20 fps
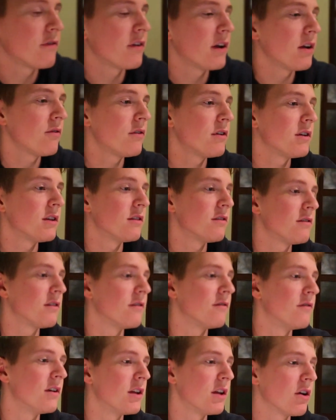favorite is
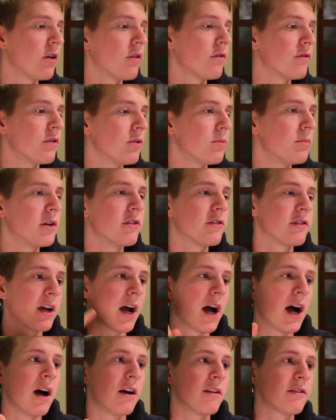the video of you, because I
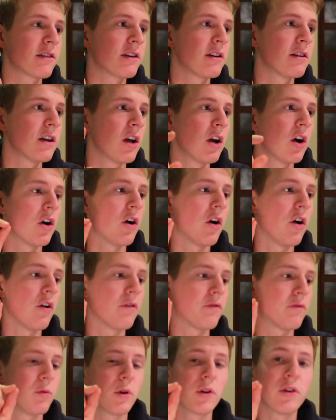ask
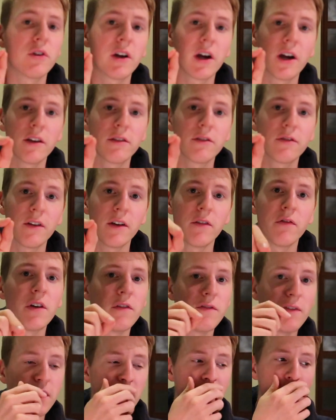of what you guys'
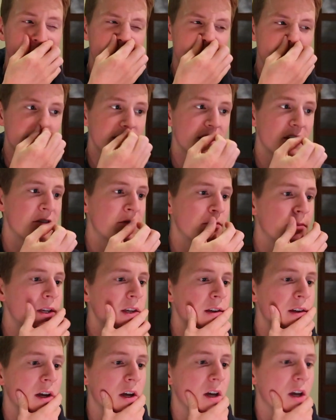favorite video is of
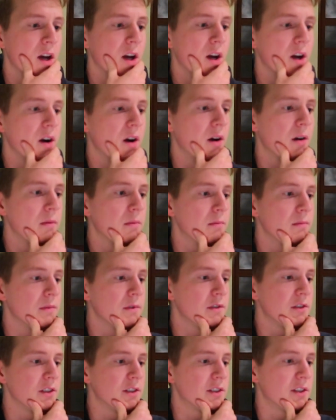me.
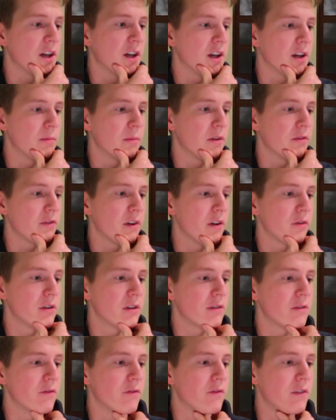She said, my
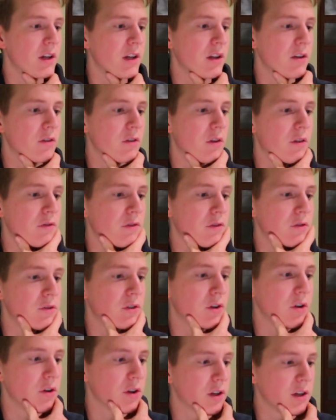favorite video of you
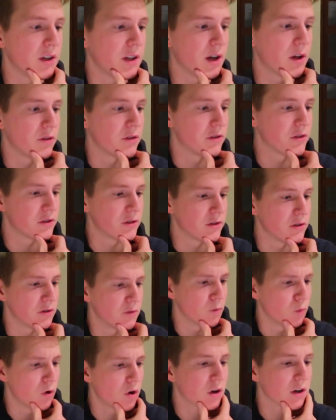
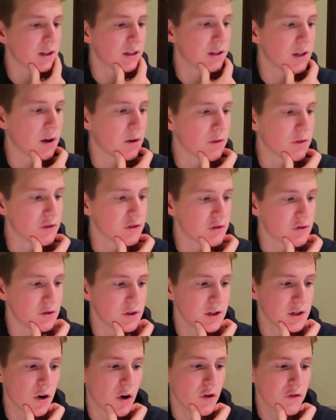walking down the
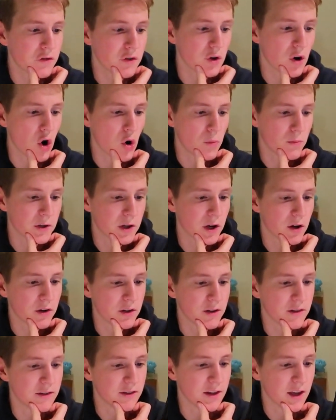street of your hometown
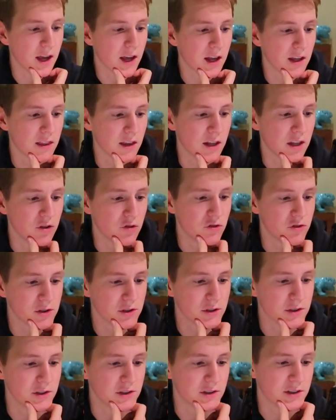and saying that you
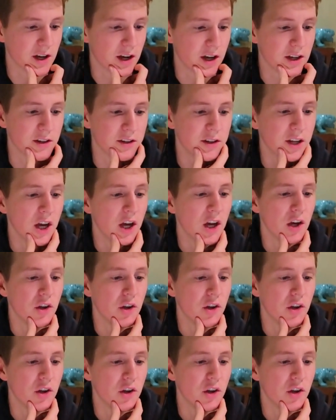just decided